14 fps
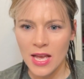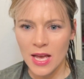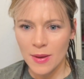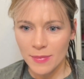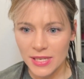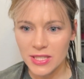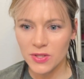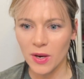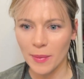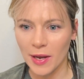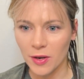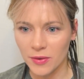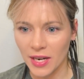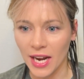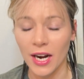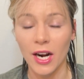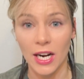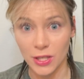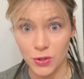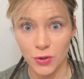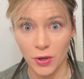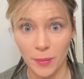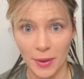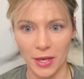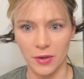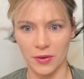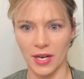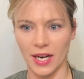miss doing my own hair. I screw up my
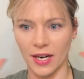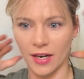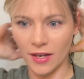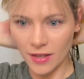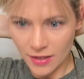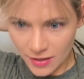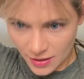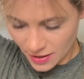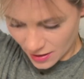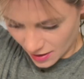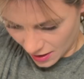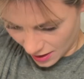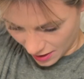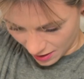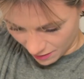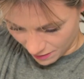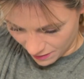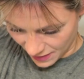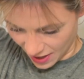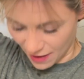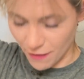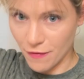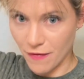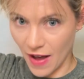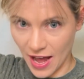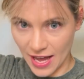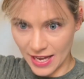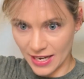own hair. I have
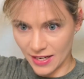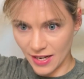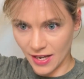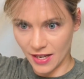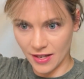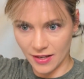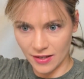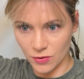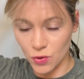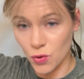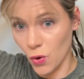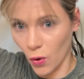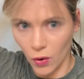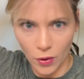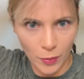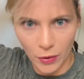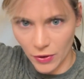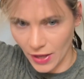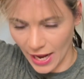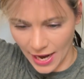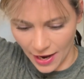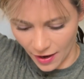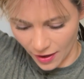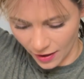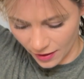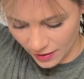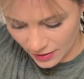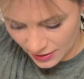fine, normal
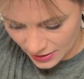hair.